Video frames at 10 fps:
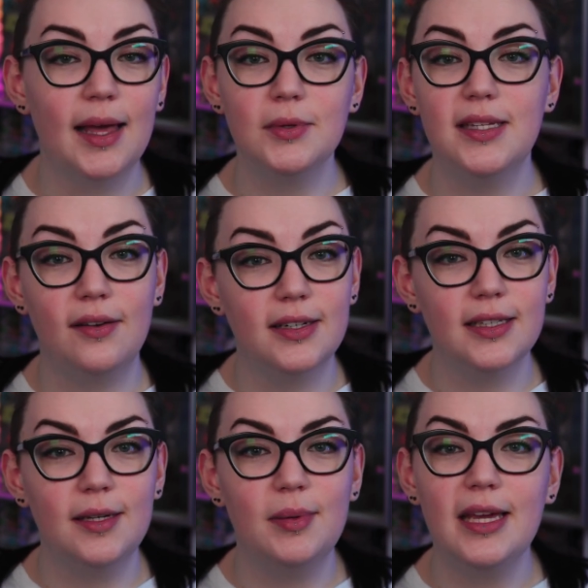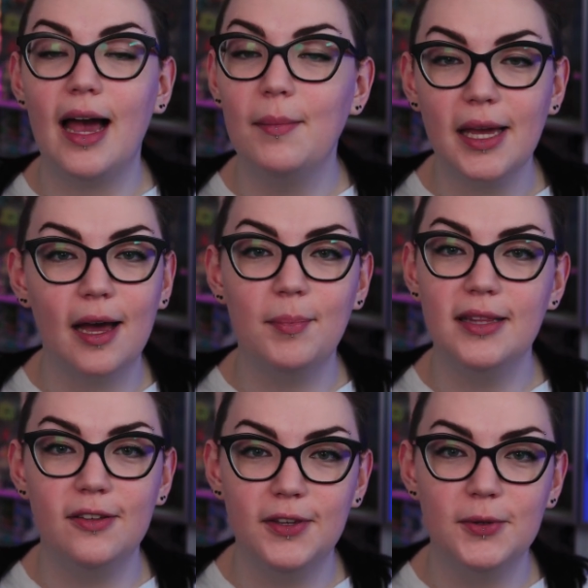that will definitely be coming up
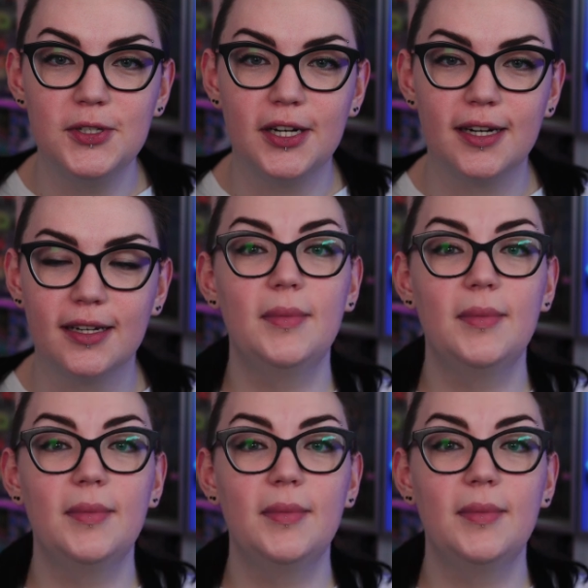in the future.